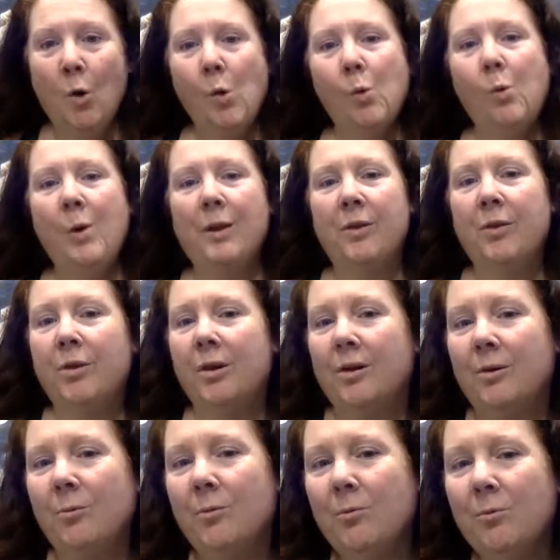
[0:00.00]
with
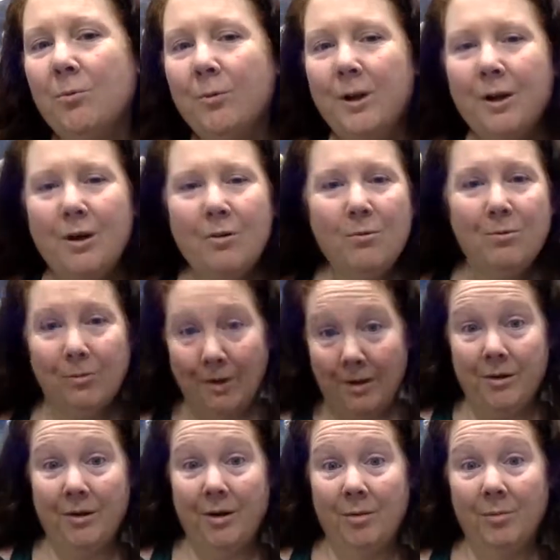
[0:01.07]
the real
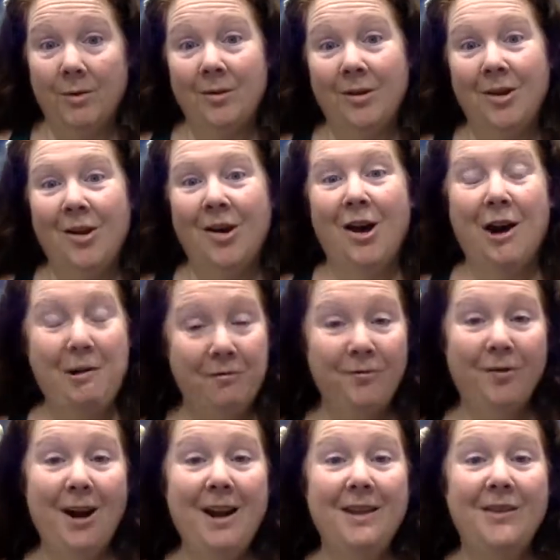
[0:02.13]
rhythm of
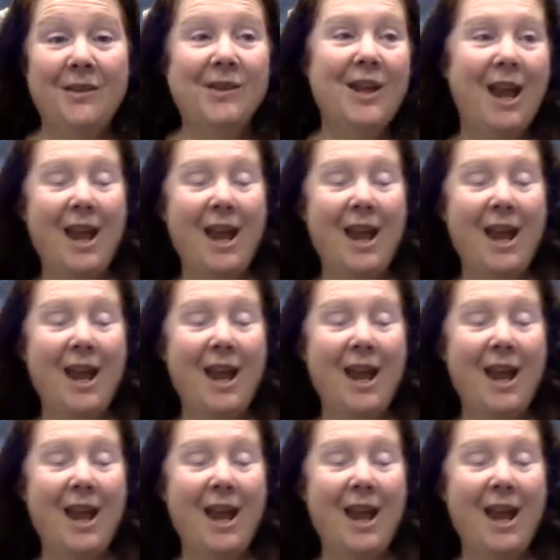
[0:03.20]
friends.